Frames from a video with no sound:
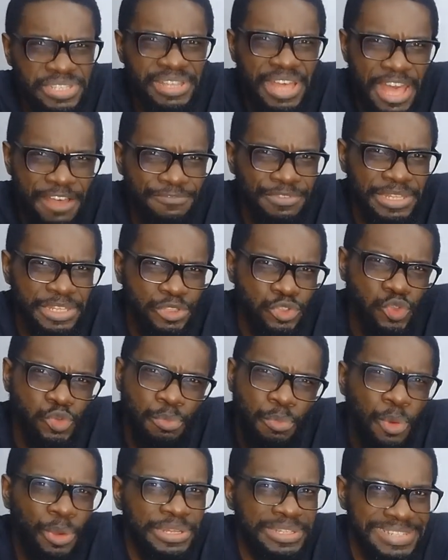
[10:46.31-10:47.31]
still have a
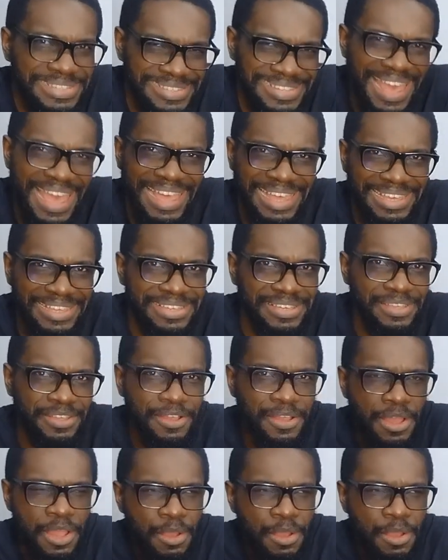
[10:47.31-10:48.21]
little more in the tank.